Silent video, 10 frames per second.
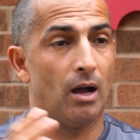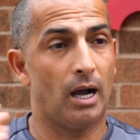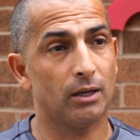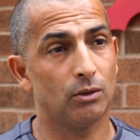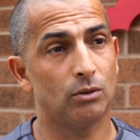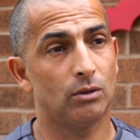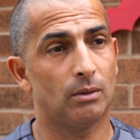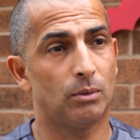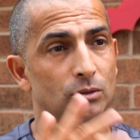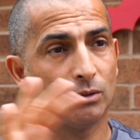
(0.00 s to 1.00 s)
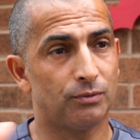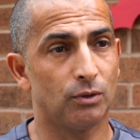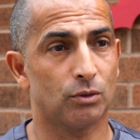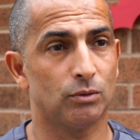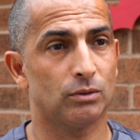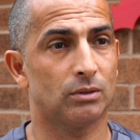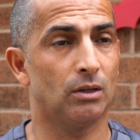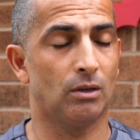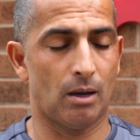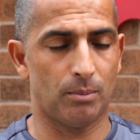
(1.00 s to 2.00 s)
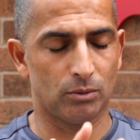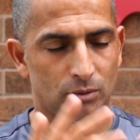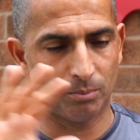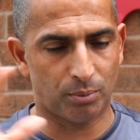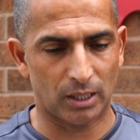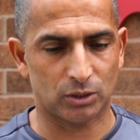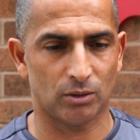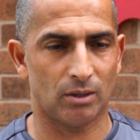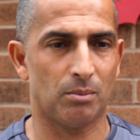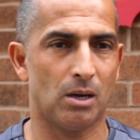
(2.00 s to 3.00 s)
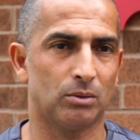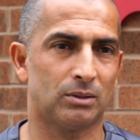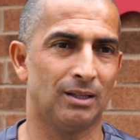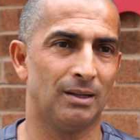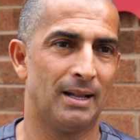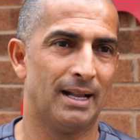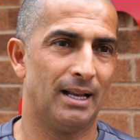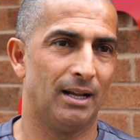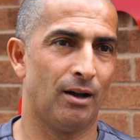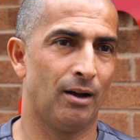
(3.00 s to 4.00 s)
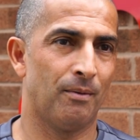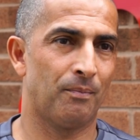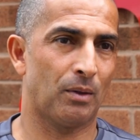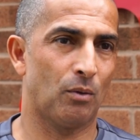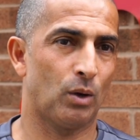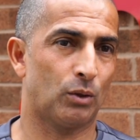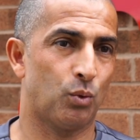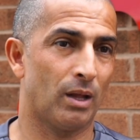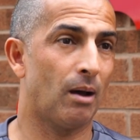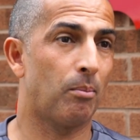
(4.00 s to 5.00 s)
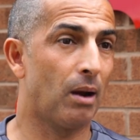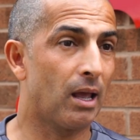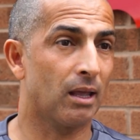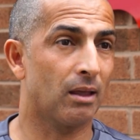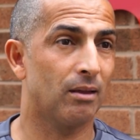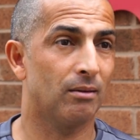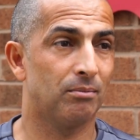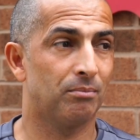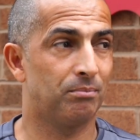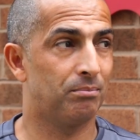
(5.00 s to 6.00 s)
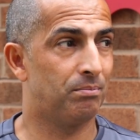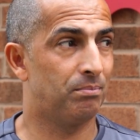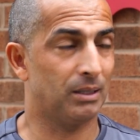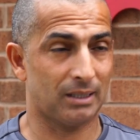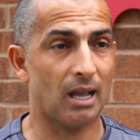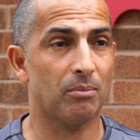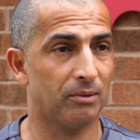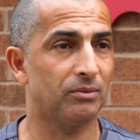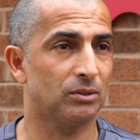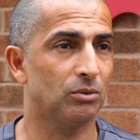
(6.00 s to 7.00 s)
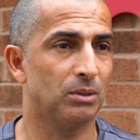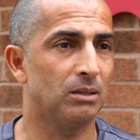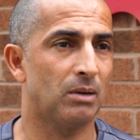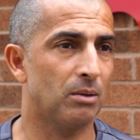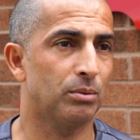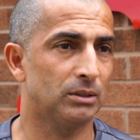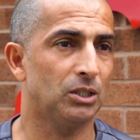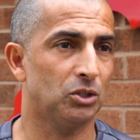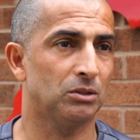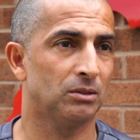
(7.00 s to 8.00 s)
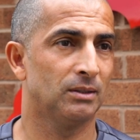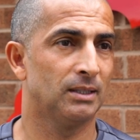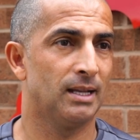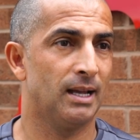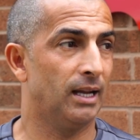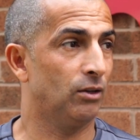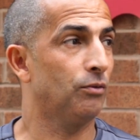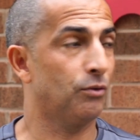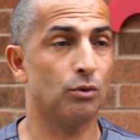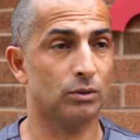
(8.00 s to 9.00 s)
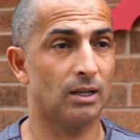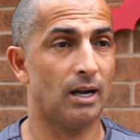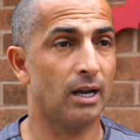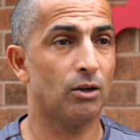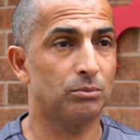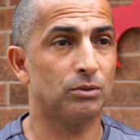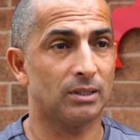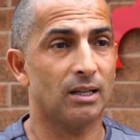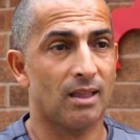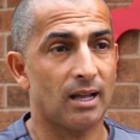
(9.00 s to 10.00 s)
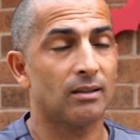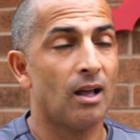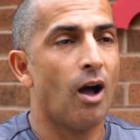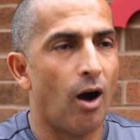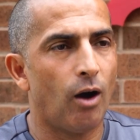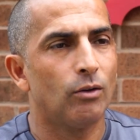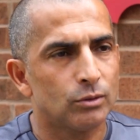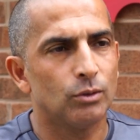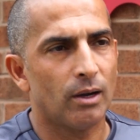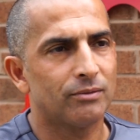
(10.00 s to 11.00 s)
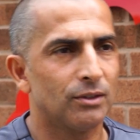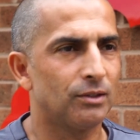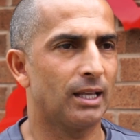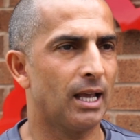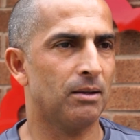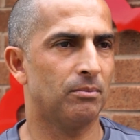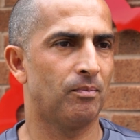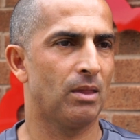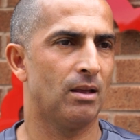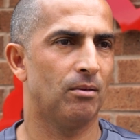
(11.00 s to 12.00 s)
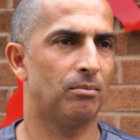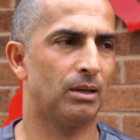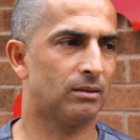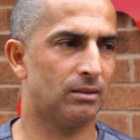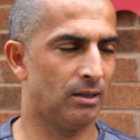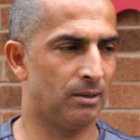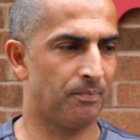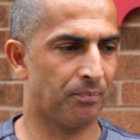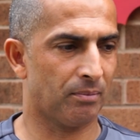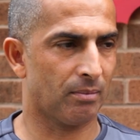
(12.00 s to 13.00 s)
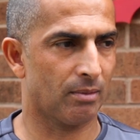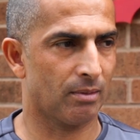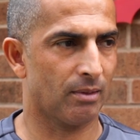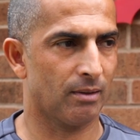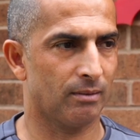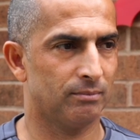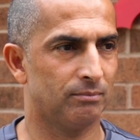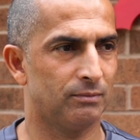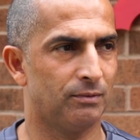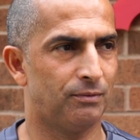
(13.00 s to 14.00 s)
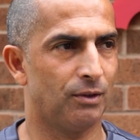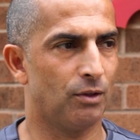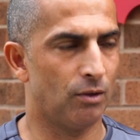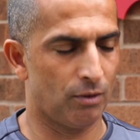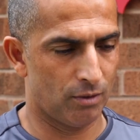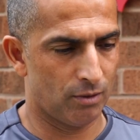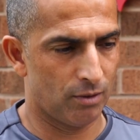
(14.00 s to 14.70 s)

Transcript: I know about the focus, about the pressure, about what we are playing, but I prefer to be in my position. And of course, I hope to say that also after the game. But for the